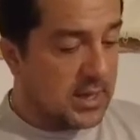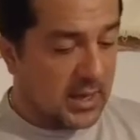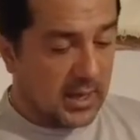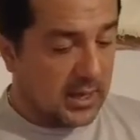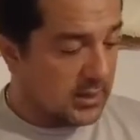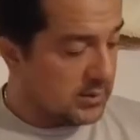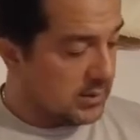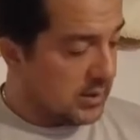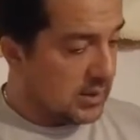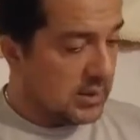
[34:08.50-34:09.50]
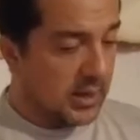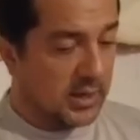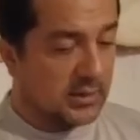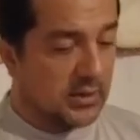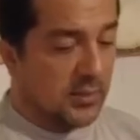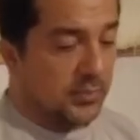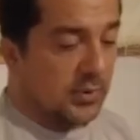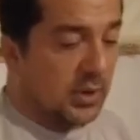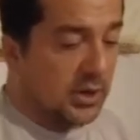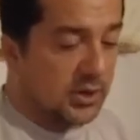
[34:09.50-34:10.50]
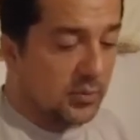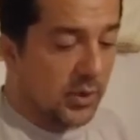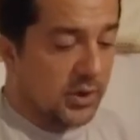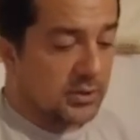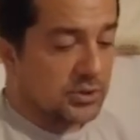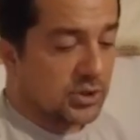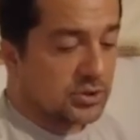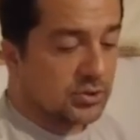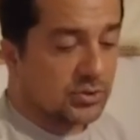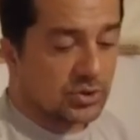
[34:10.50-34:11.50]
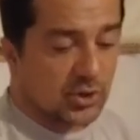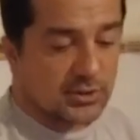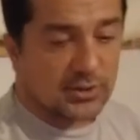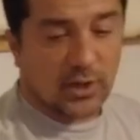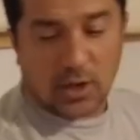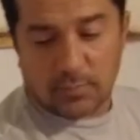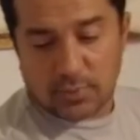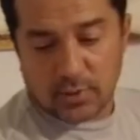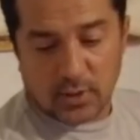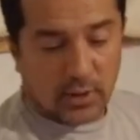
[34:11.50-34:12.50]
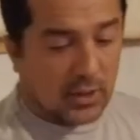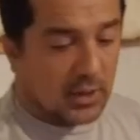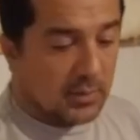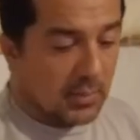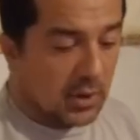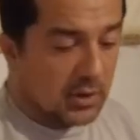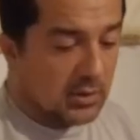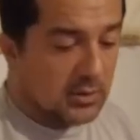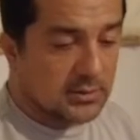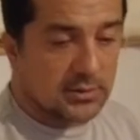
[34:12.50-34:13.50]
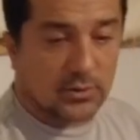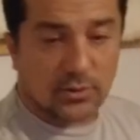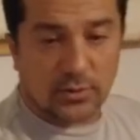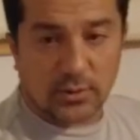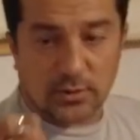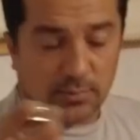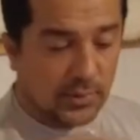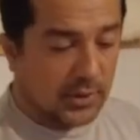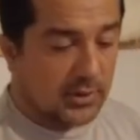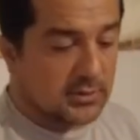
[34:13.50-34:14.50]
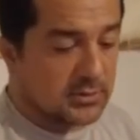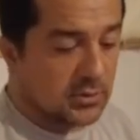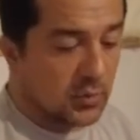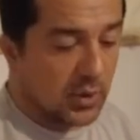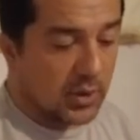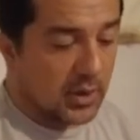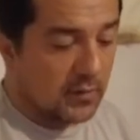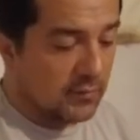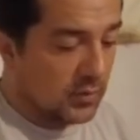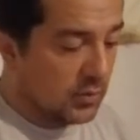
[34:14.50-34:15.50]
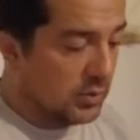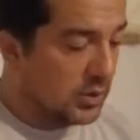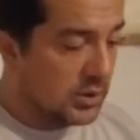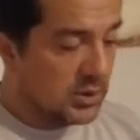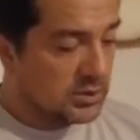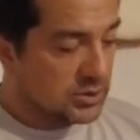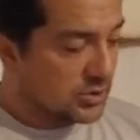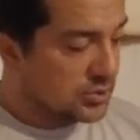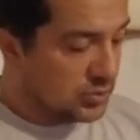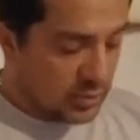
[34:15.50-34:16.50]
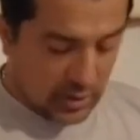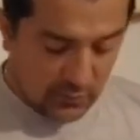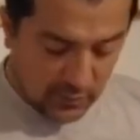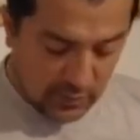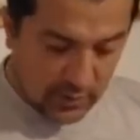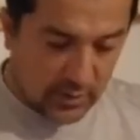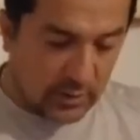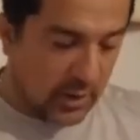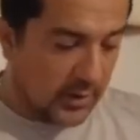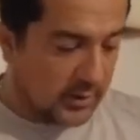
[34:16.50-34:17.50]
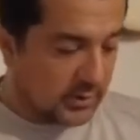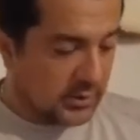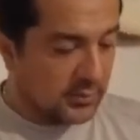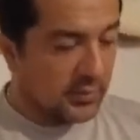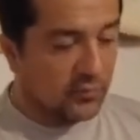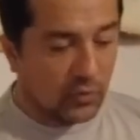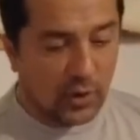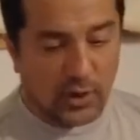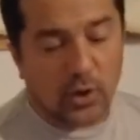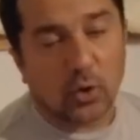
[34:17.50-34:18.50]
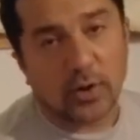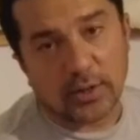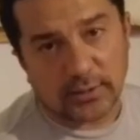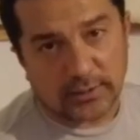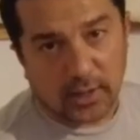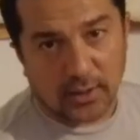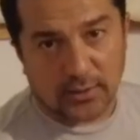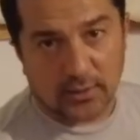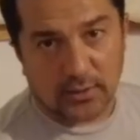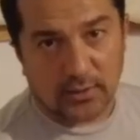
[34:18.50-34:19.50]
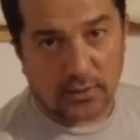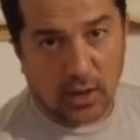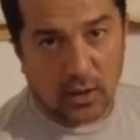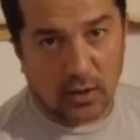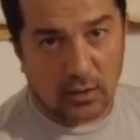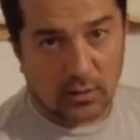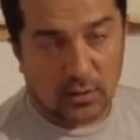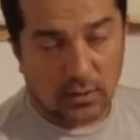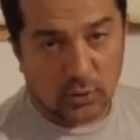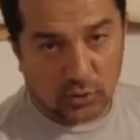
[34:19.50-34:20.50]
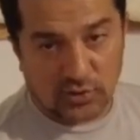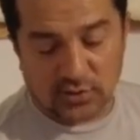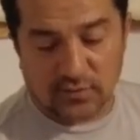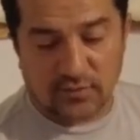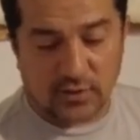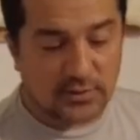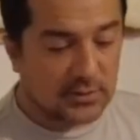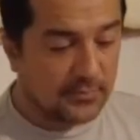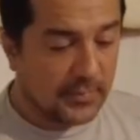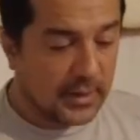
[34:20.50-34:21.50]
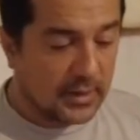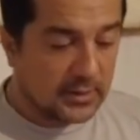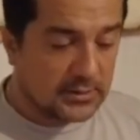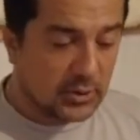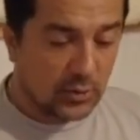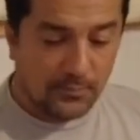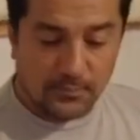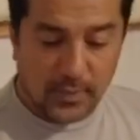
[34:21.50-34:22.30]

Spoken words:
and add a couple hardwares just to dress it up, buckles or little pins or what have you, just to give it a little character before I go ahead and dye the utility vest. So